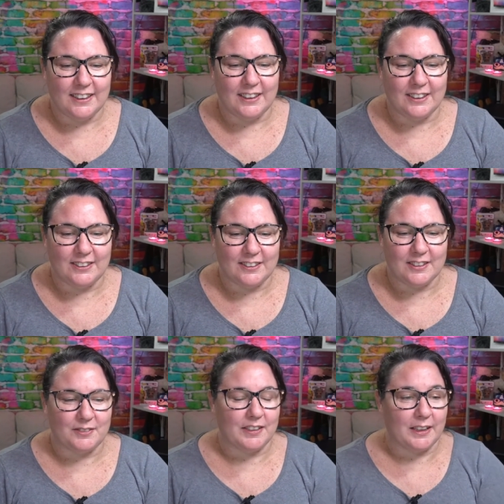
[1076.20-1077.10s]
oh
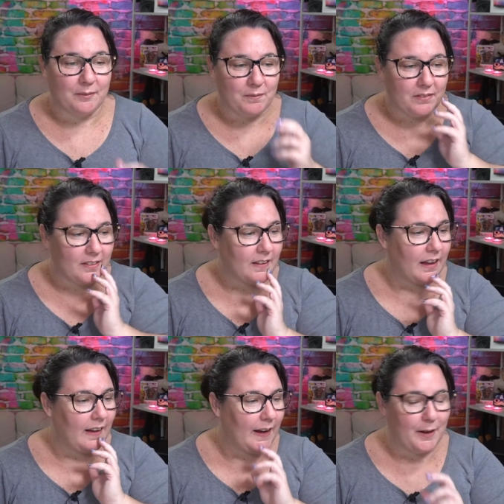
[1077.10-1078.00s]
goodness me.
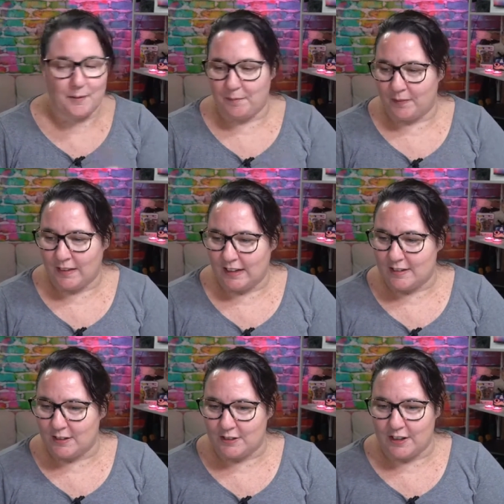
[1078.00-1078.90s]
Um,
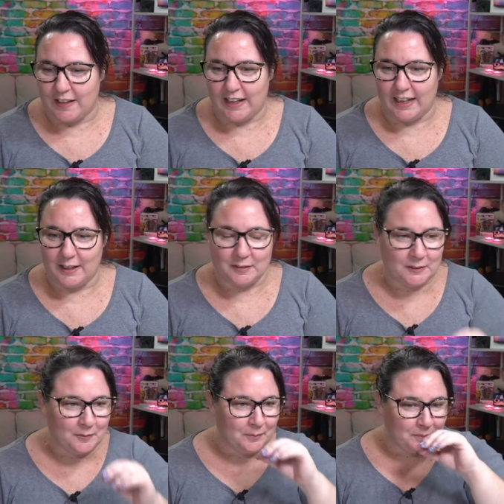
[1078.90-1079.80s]
let's not show that again.
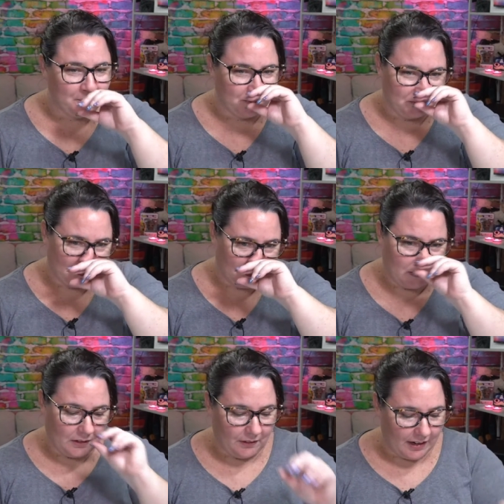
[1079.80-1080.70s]

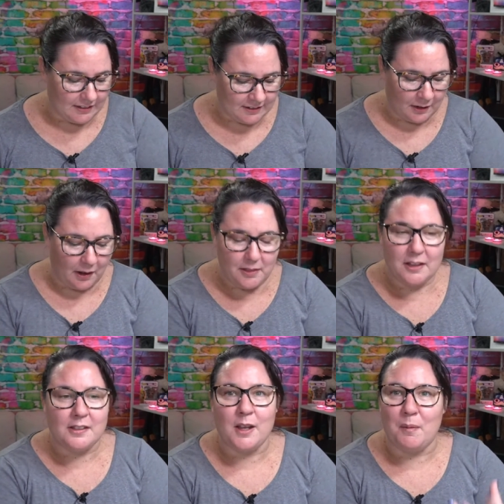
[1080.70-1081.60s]
All right, so
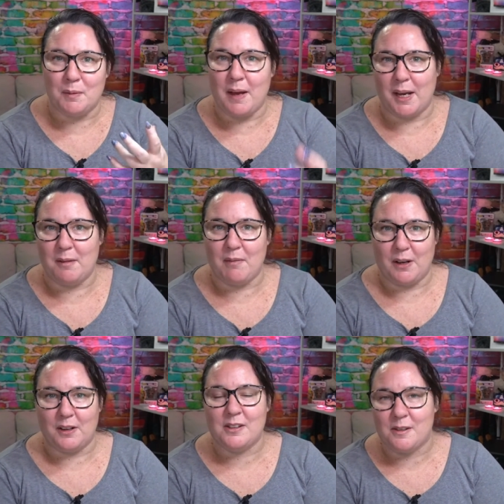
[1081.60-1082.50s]
the soap is making money
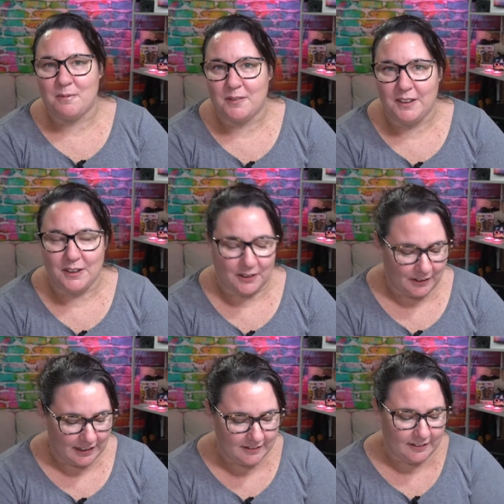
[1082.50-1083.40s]
because I'm, you know,
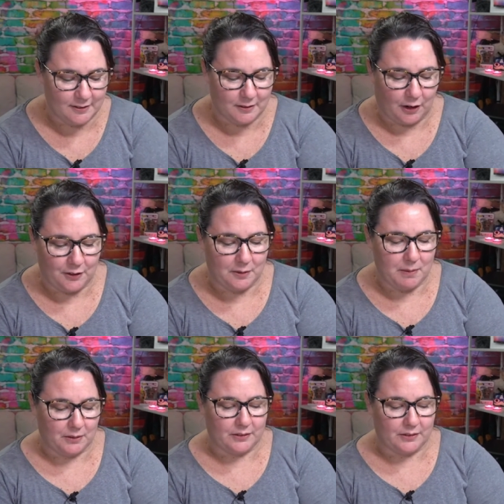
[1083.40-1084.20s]
it's just goat's milk